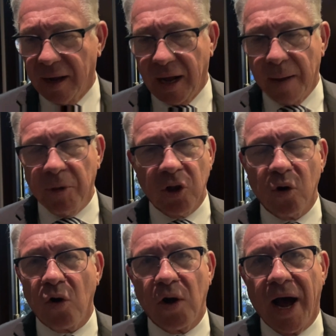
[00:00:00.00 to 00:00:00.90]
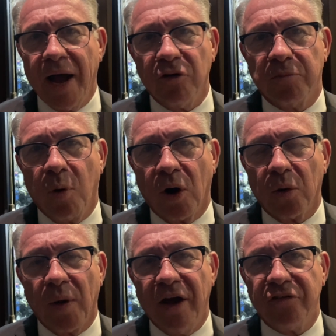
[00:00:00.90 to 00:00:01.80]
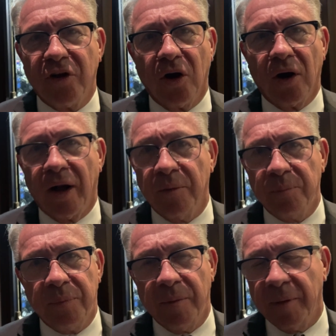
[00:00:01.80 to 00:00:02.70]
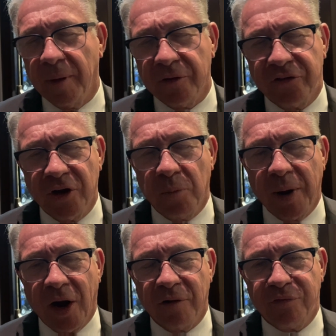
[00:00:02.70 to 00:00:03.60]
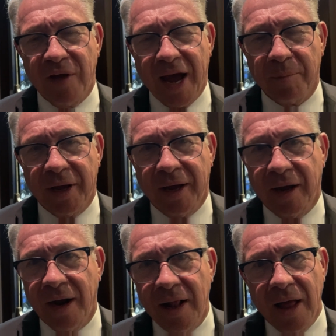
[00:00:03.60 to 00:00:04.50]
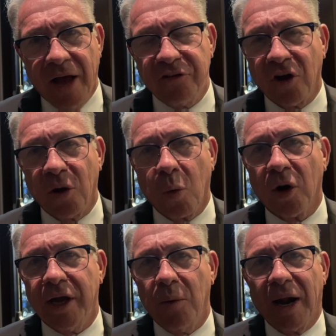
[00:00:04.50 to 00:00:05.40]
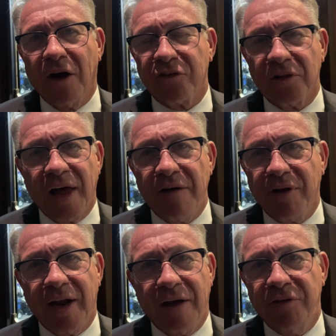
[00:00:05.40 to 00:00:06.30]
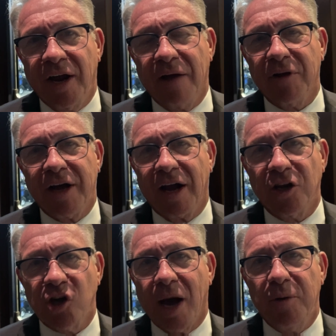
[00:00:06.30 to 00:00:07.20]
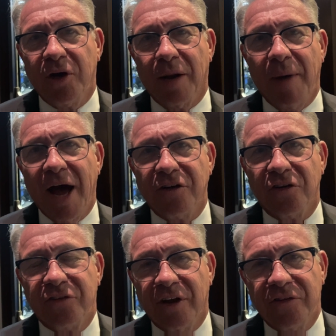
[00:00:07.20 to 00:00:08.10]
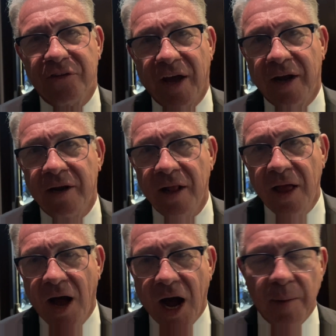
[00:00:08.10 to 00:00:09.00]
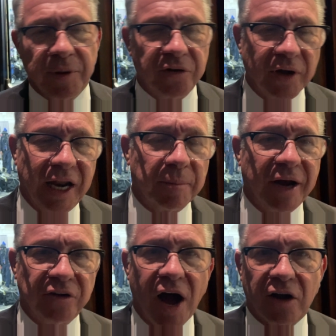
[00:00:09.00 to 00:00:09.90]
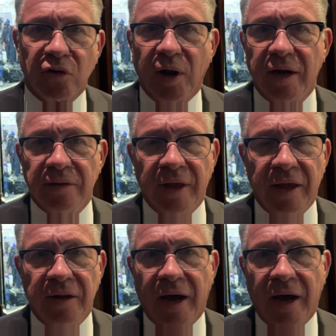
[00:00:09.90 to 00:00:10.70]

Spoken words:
I'm a local guy. I was born and raised here, a single-parent family. Started working when I was 11. I've done every kind of job you can imagine since then, up until getting my doctorate and then